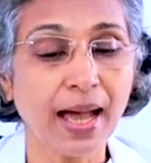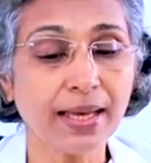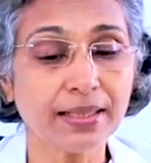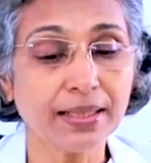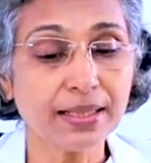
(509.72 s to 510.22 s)

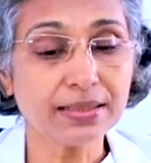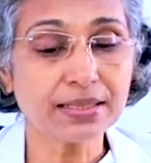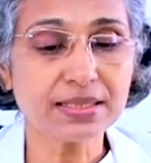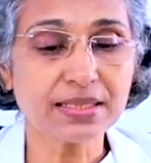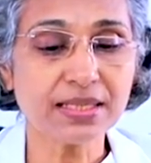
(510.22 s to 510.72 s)
And
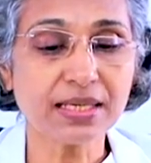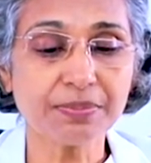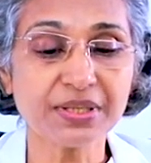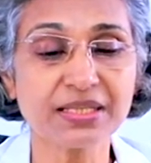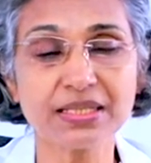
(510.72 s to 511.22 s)

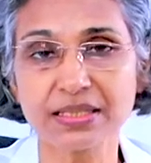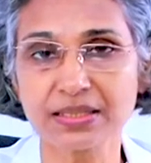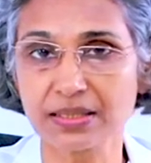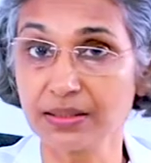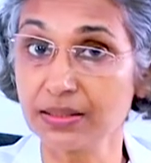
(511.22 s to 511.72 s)
HSCRP and
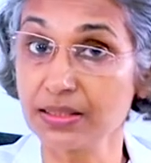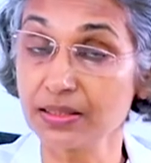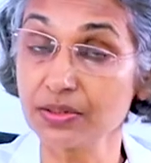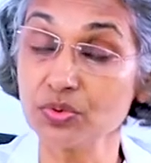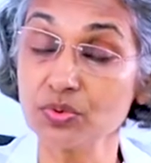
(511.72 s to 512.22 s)
ESR, that is
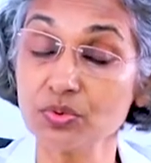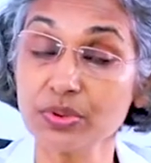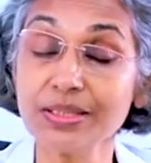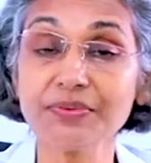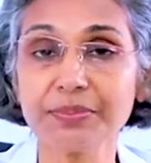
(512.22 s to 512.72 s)
the two
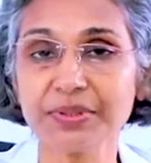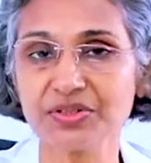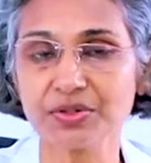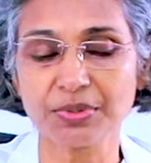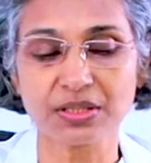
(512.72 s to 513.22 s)

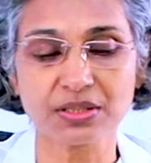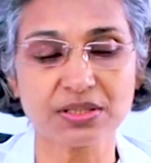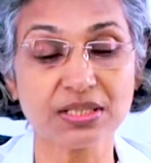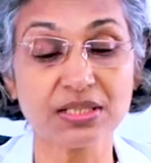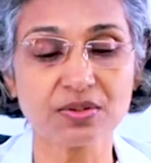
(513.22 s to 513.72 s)
inflammatory
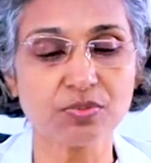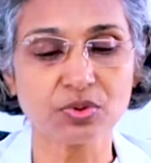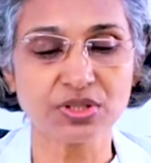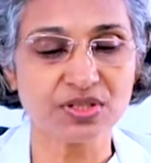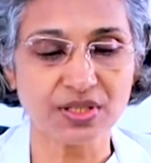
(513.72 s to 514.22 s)
markers, that is
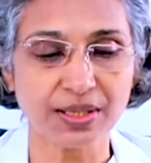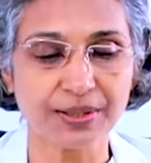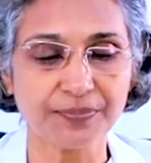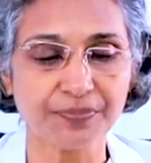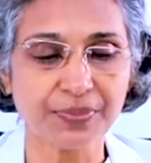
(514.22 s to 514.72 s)
both is
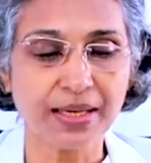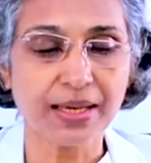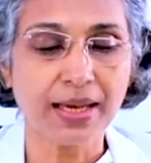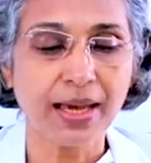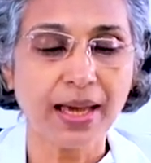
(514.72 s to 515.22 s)
high.
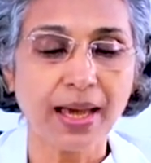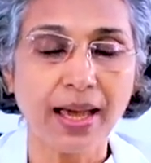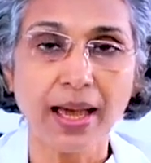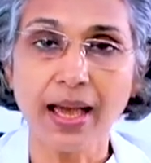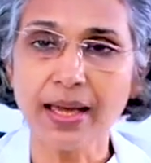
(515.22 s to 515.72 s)

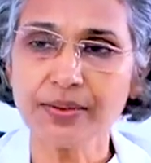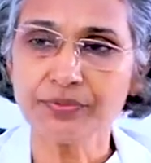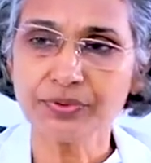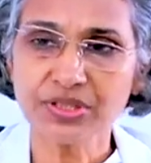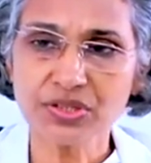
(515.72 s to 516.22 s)

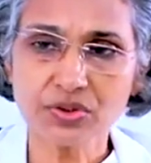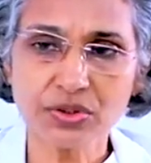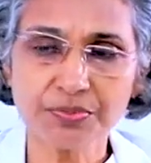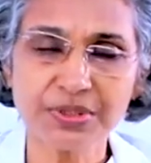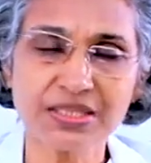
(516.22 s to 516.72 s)
And for this
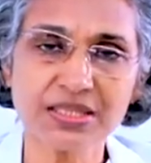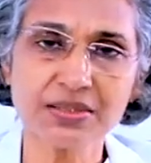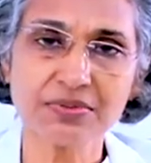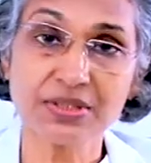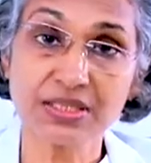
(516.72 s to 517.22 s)
sort of
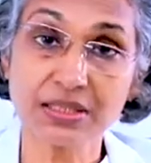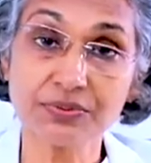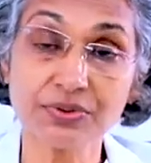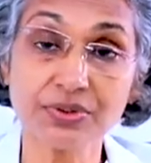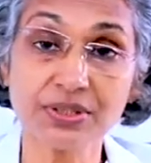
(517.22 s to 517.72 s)
patients, we
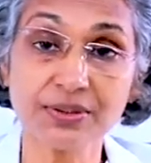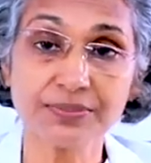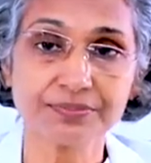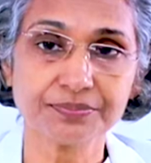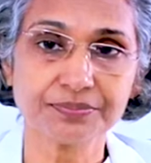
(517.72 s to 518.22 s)
check for the